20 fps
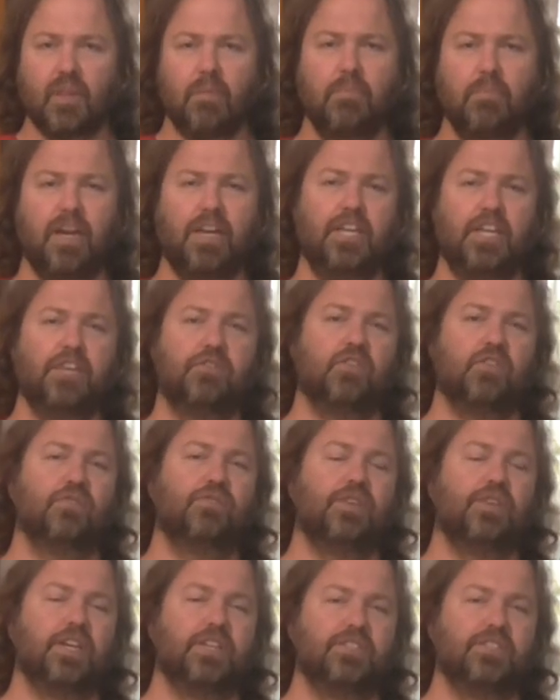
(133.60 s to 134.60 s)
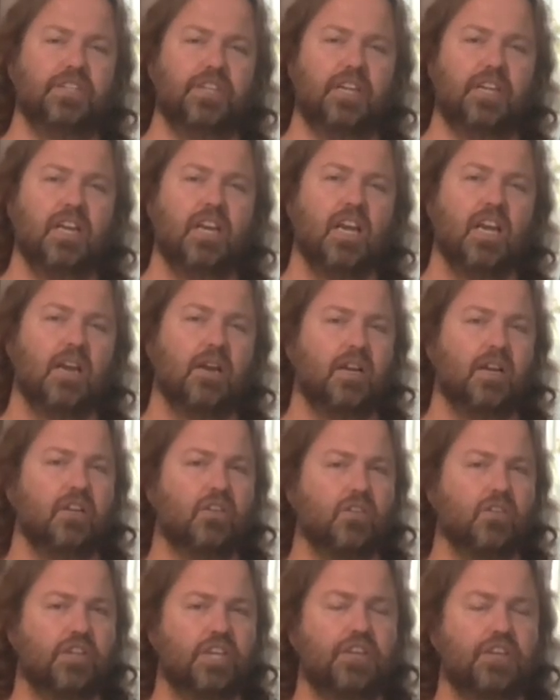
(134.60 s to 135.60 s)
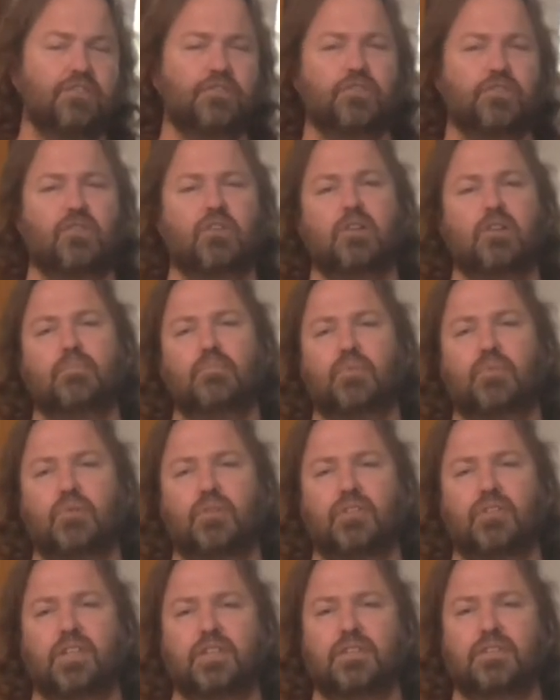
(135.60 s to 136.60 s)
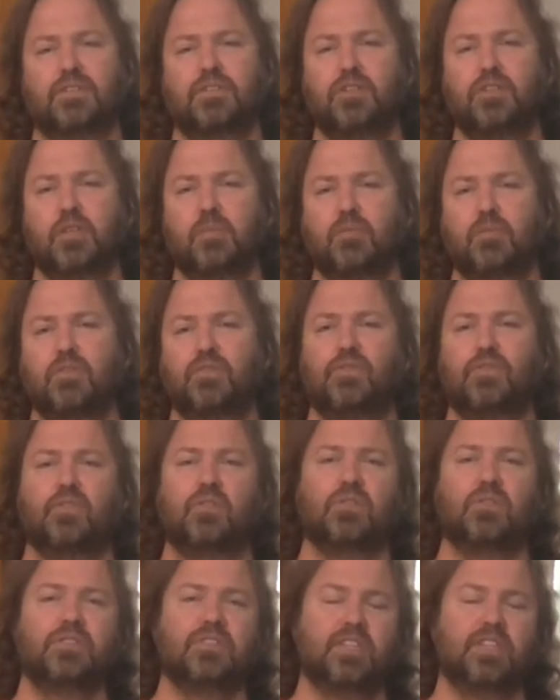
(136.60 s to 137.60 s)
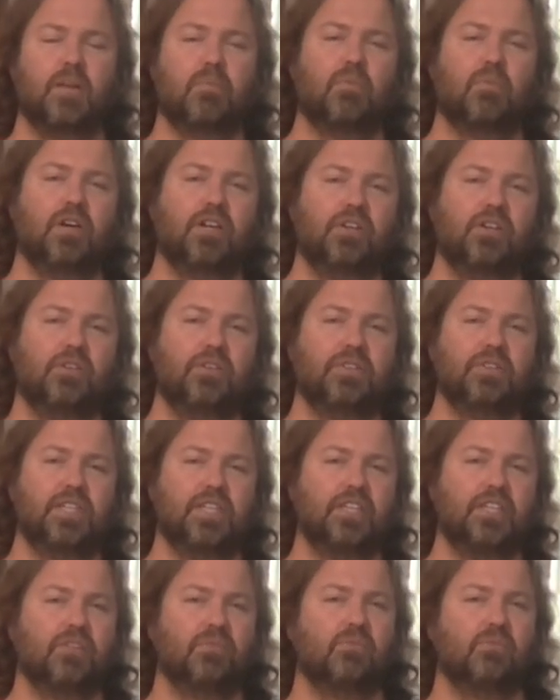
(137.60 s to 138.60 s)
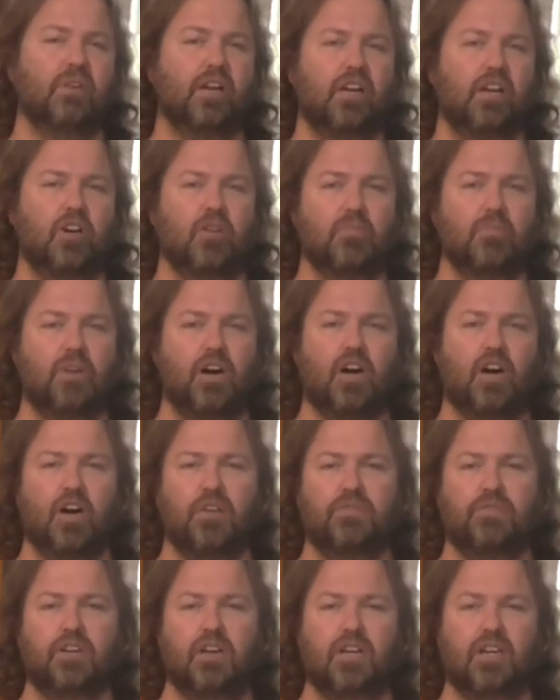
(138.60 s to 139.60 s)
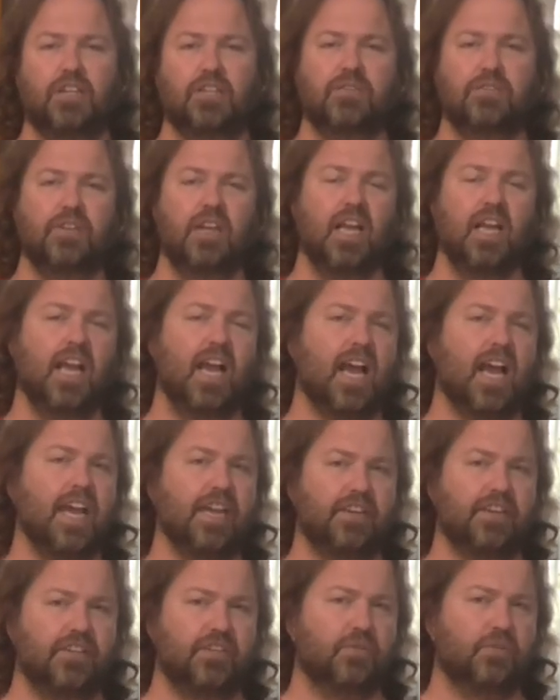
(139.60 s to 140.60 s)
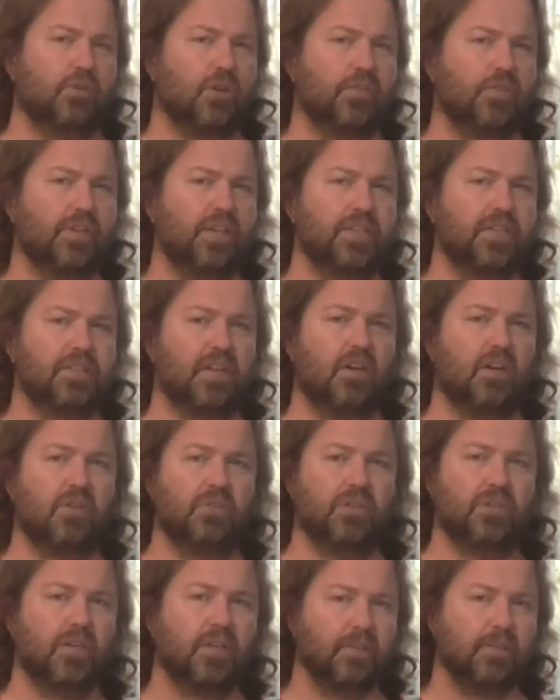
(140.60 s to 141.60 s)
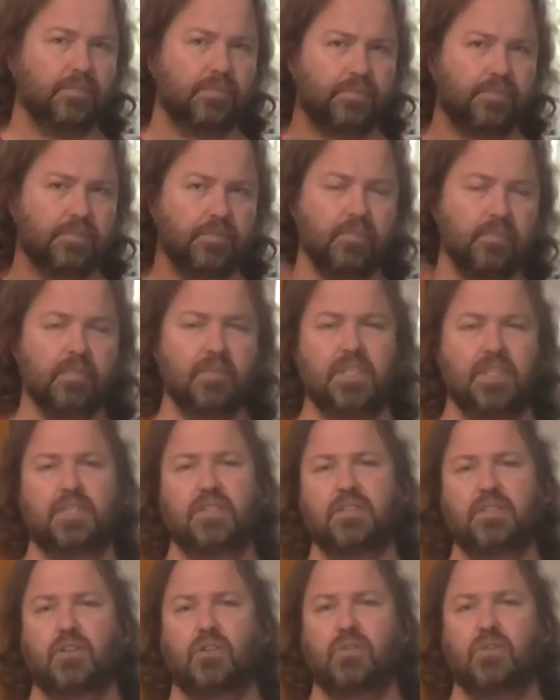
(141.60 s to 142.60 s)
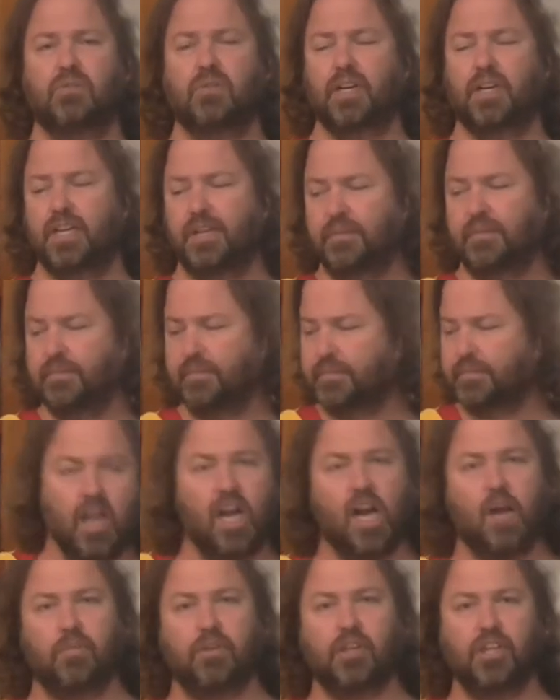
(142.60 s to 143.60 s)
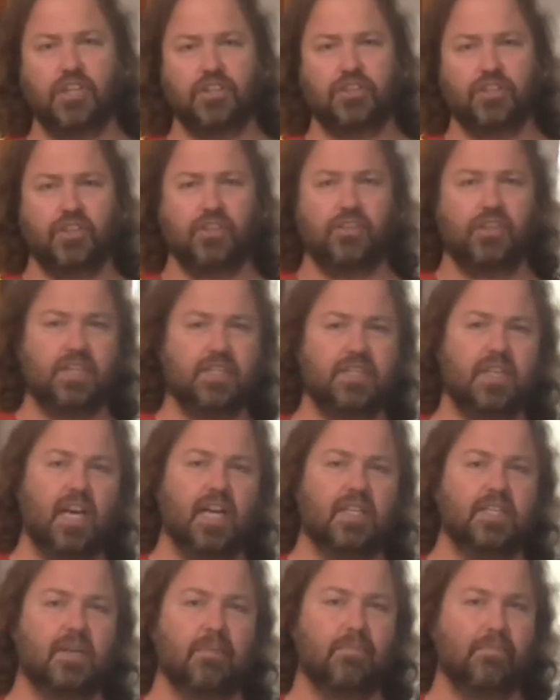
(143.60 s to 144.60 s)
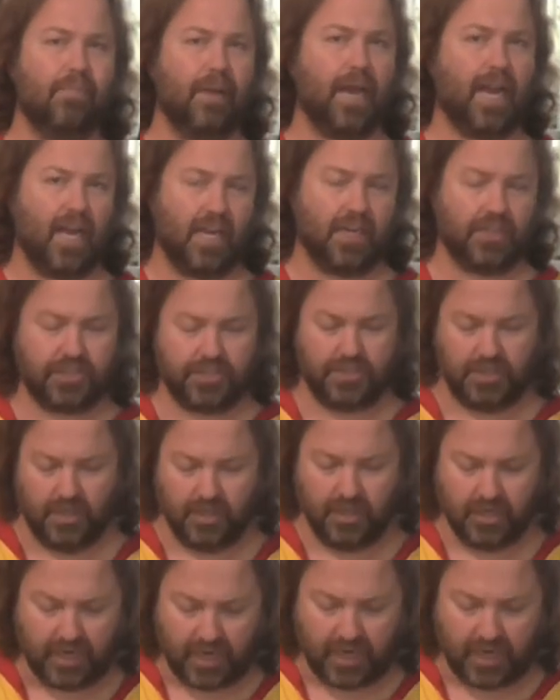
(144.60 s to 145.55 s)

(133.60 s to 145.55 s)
medieval fiction and looking for a book that's suitable for someone who's in the realm of kind of 8 to 12 years old. This is a good read. I'm going to do this as a batch.